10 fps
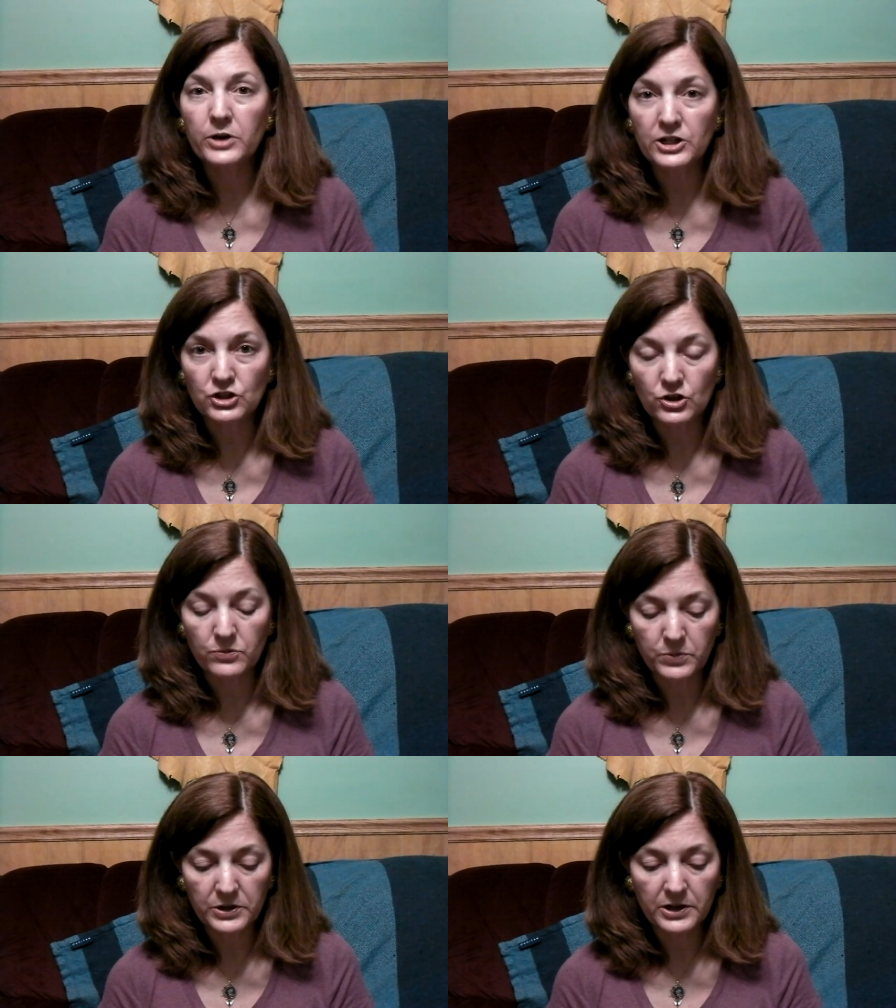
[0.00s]

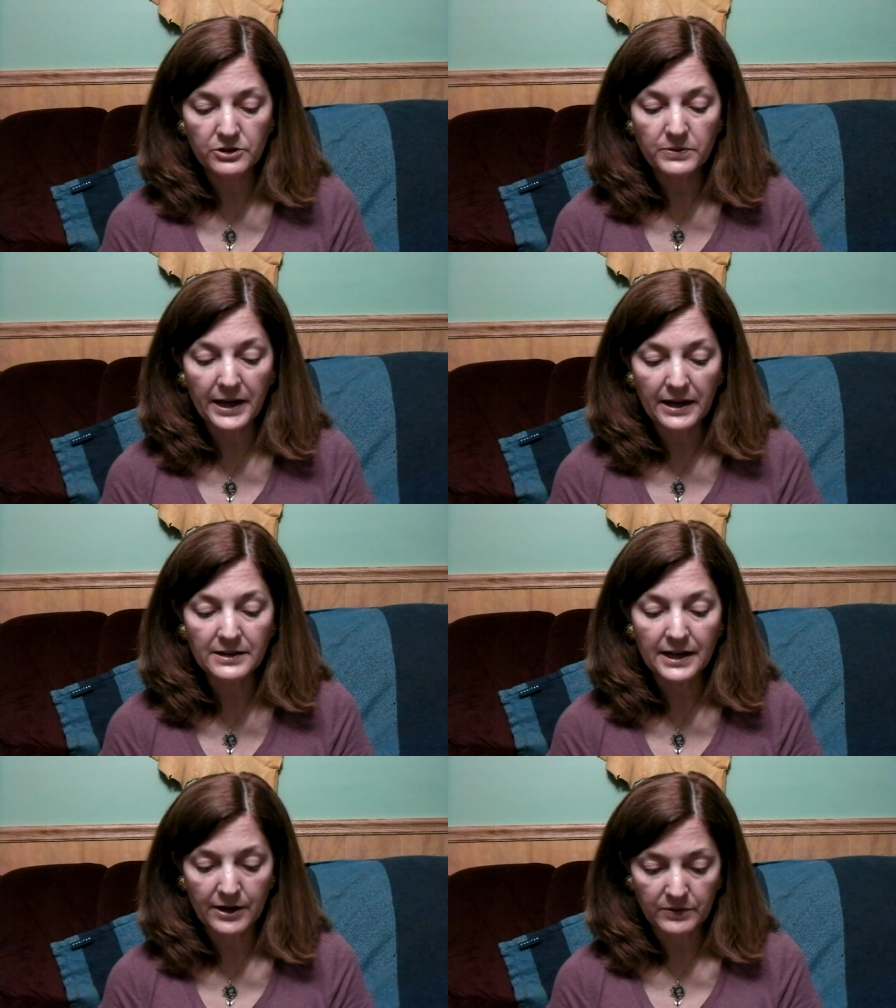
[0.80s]
pressure put on
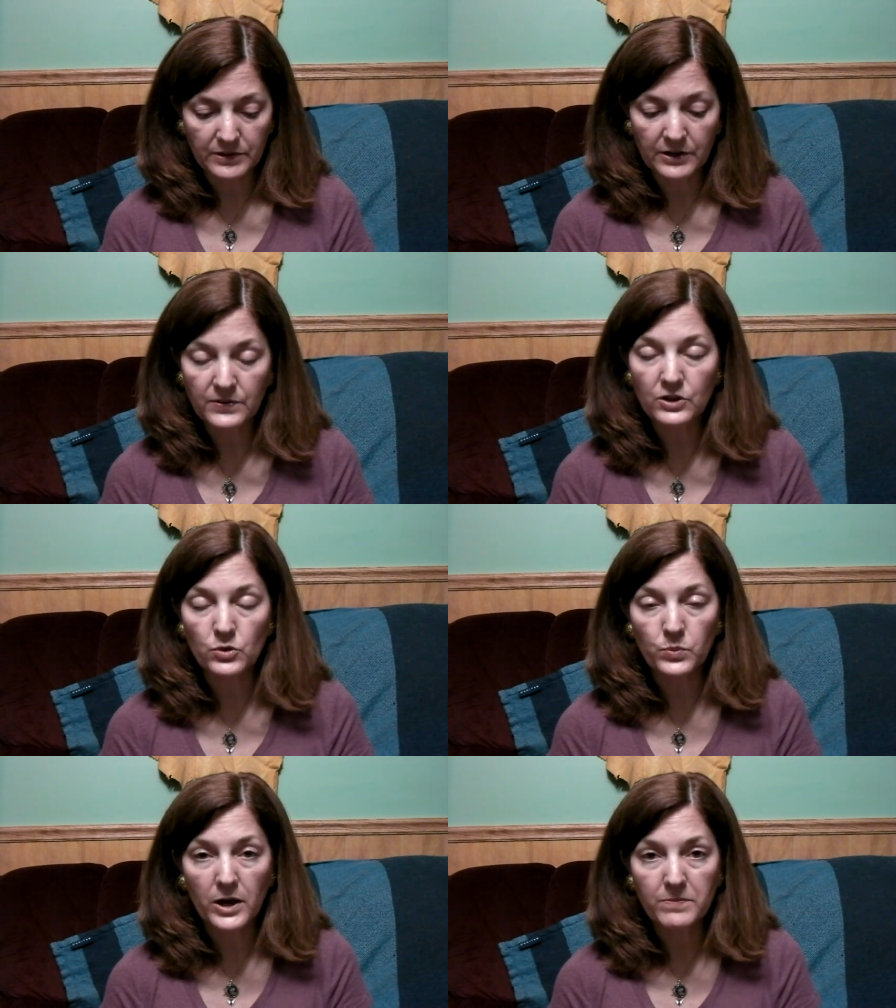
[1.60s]
Uganda out there that
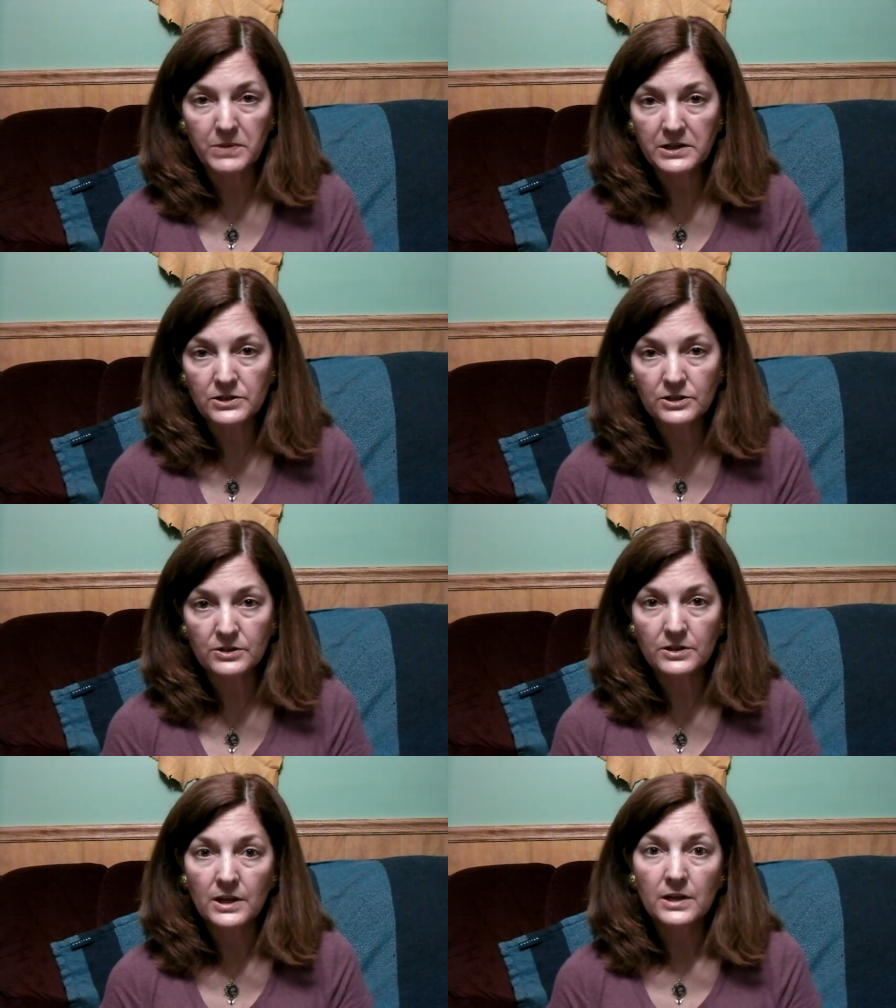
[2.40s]
the Prime
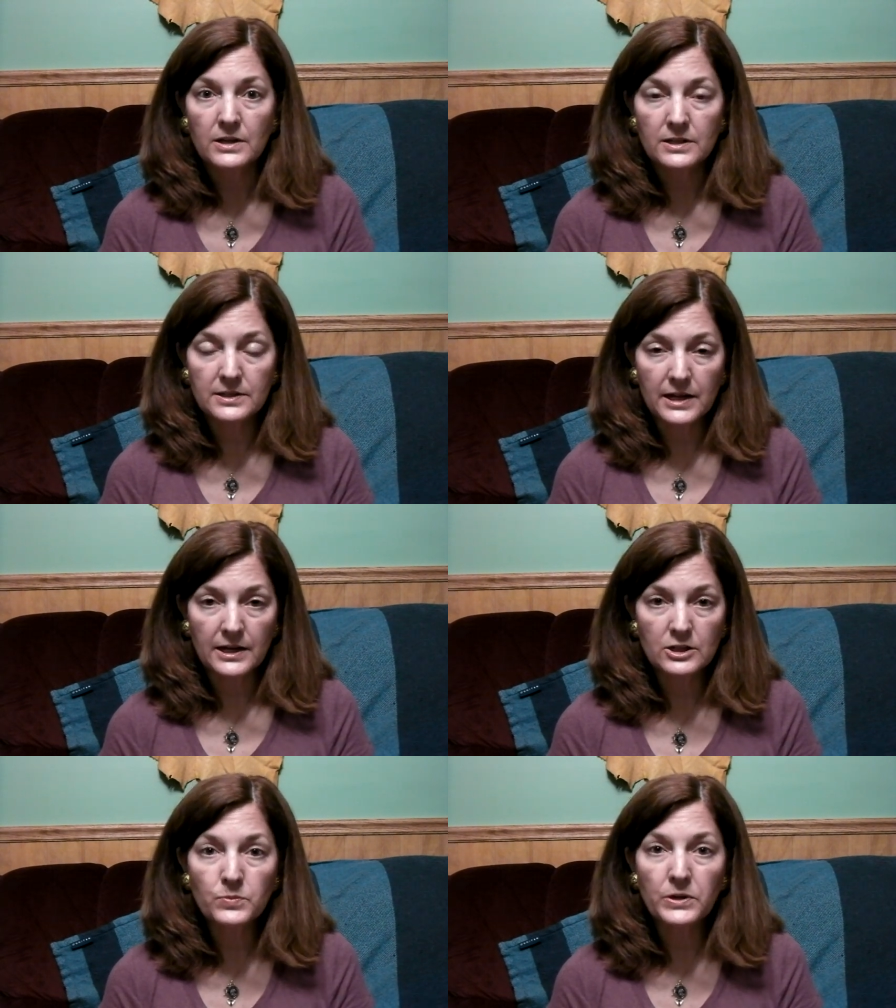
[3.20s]
Minister
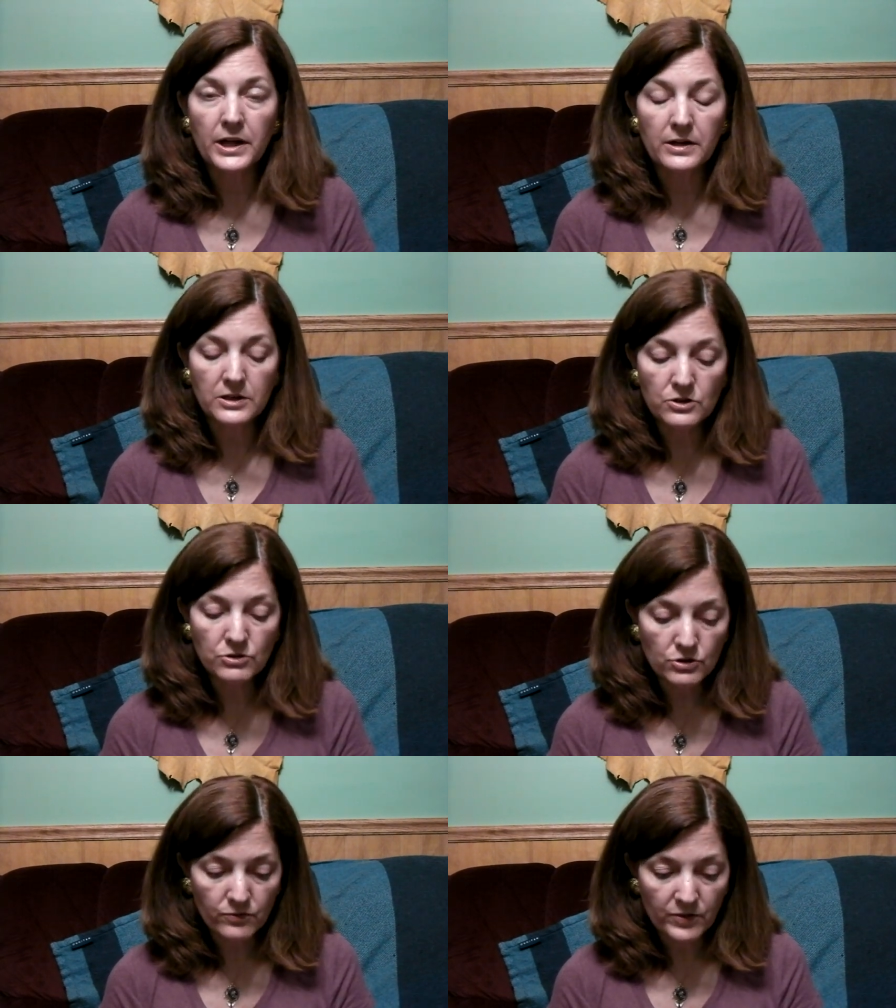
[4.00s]
decided to put out a
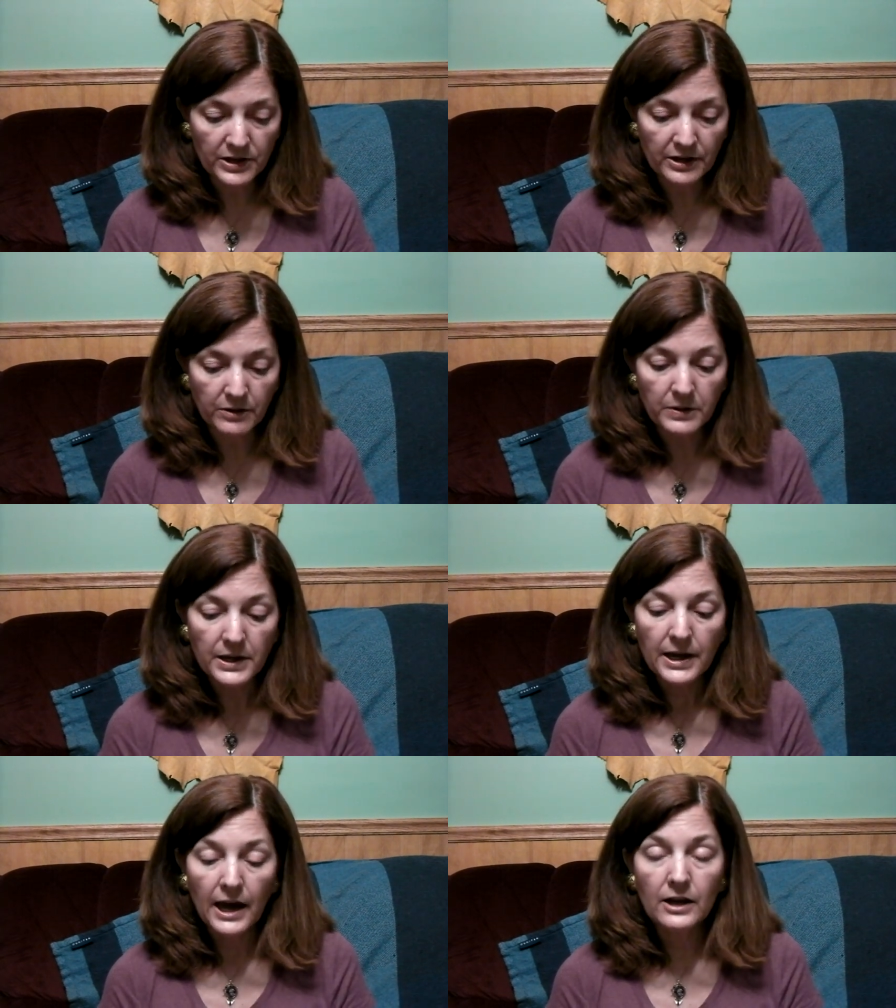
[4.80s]
YouTube video.
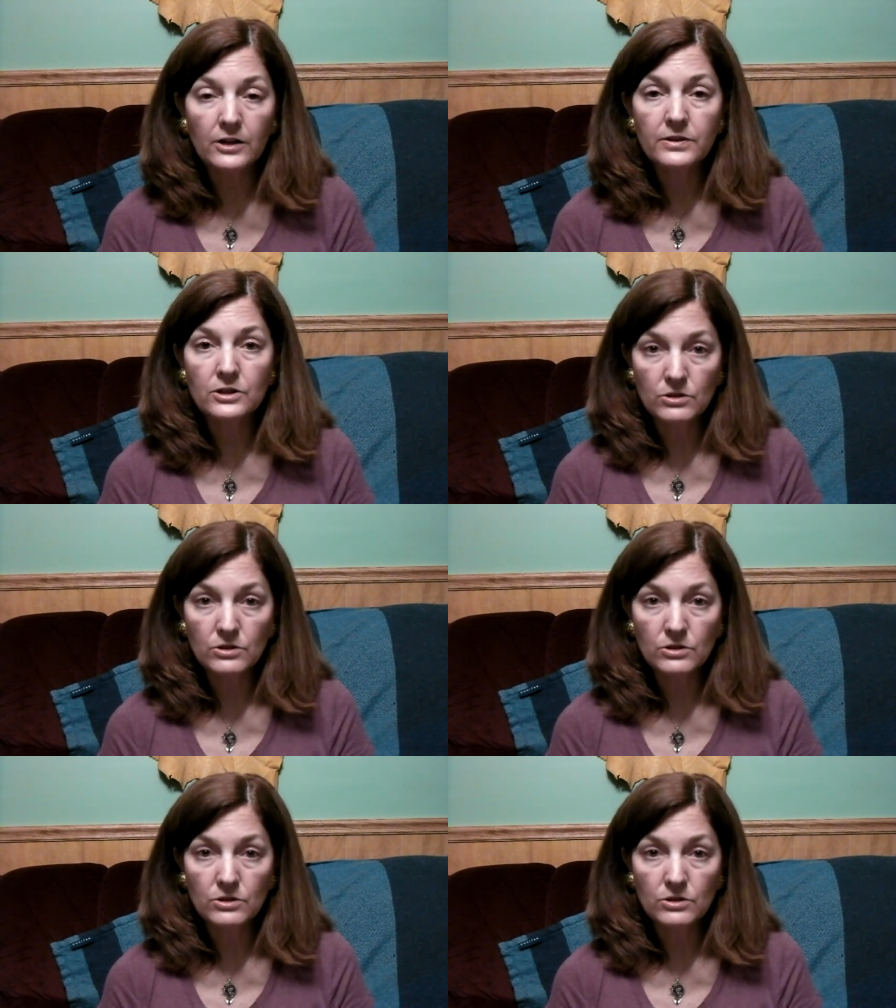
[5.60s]
And on the